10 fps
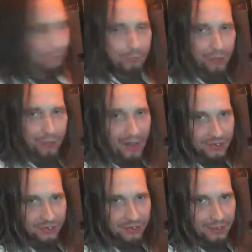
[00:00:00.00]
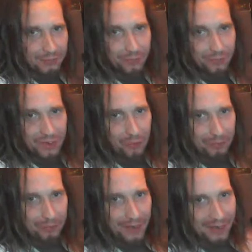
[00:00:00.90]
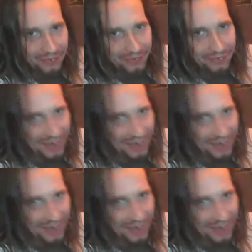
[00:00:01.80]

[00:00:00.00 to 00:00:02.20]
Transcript: practically between your playing and the